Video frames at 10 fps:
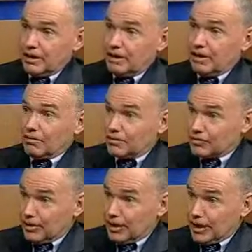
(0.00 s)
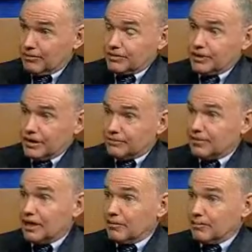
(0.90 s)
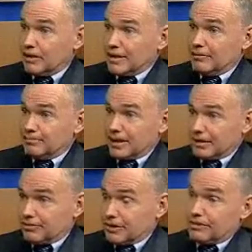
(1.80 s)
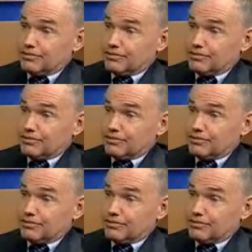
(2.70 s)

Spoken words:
of the draft environmental impact study.